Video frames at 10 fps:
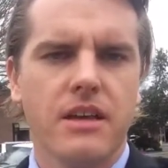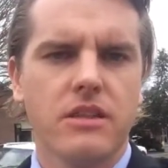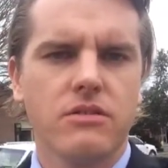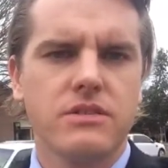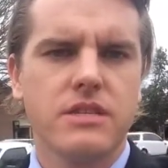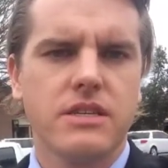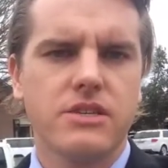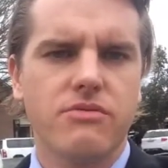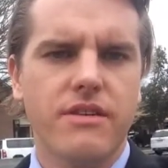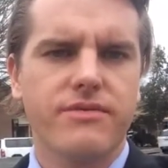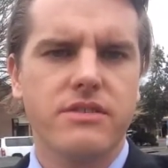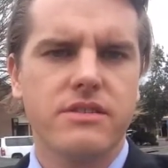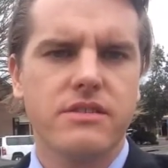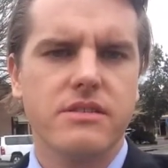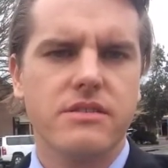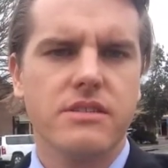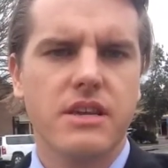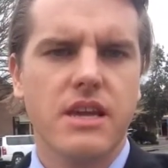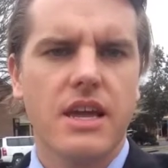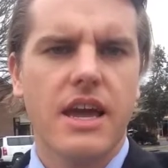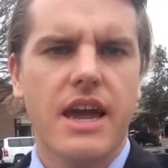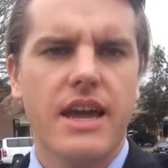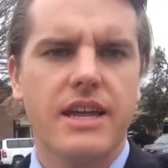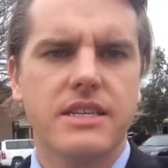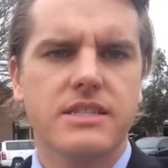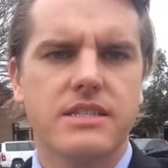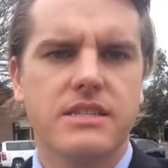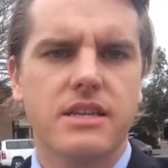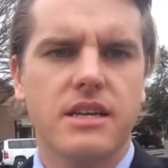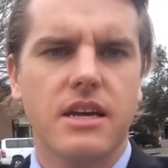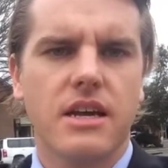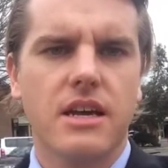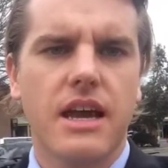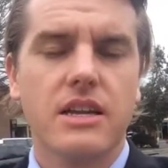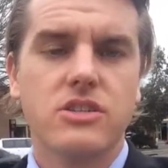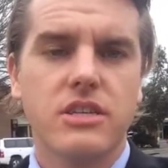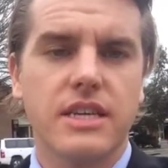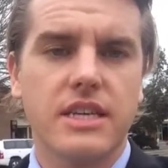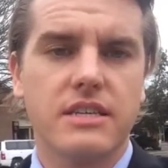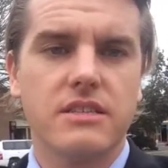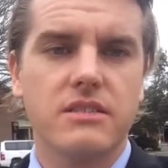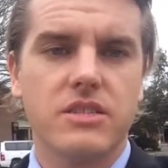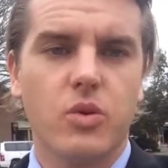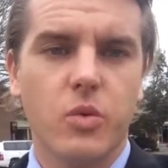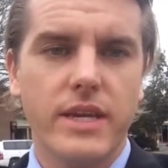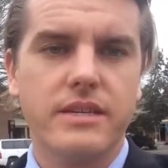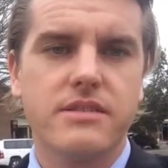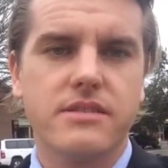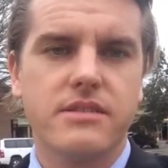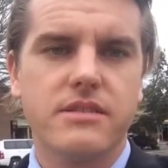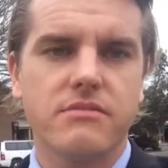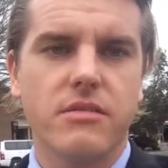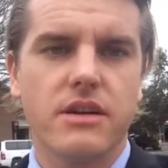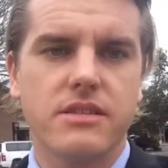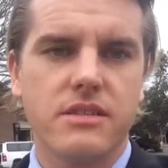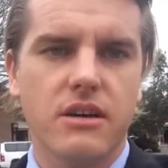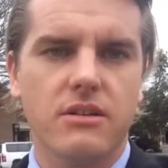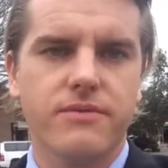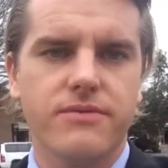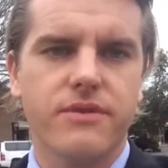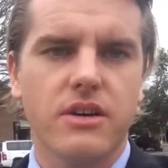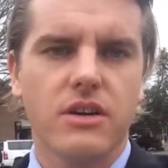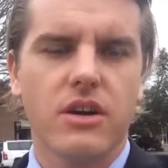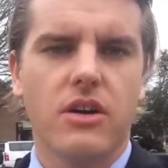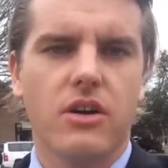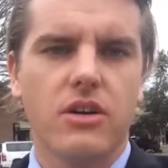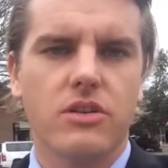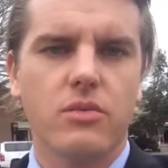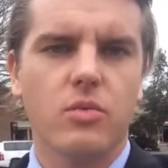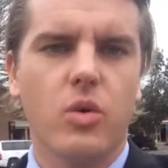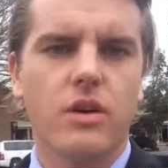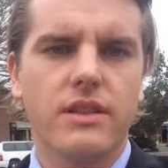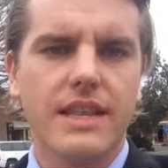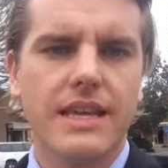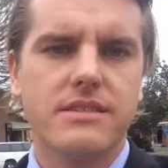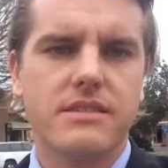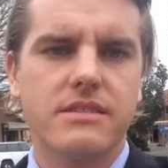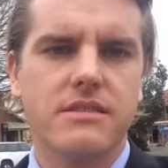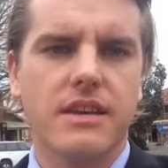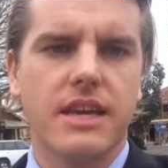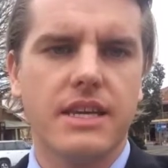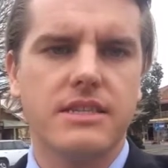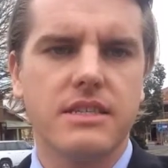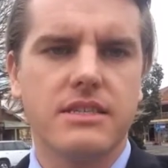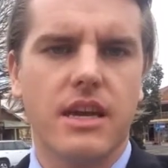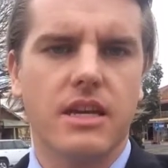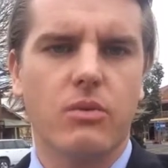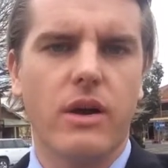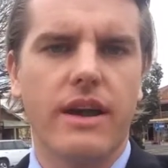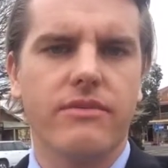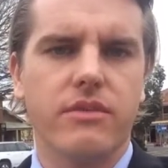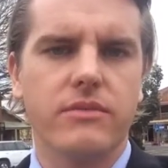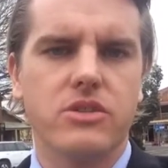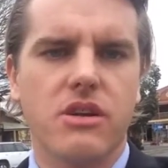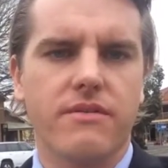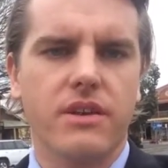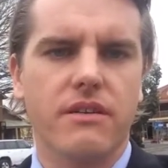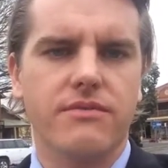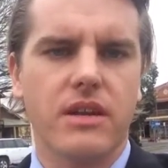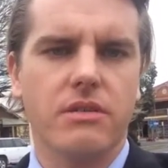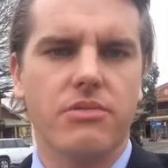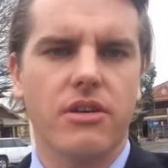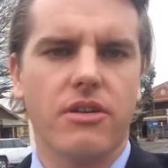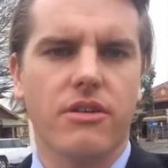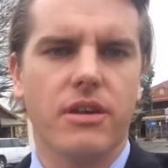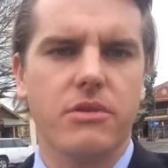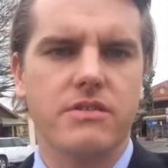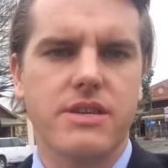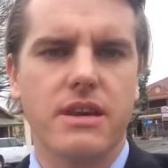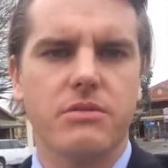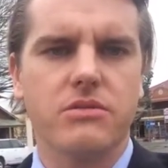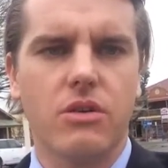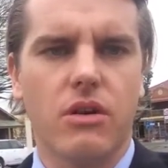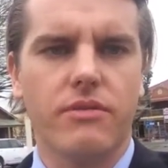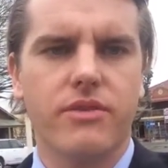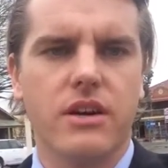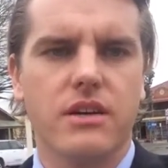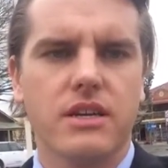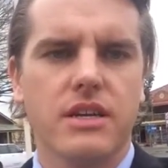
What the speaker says: looked at his references and actually quizzed myself on what lessons that he did take away from the traffic offender program. I was able to offer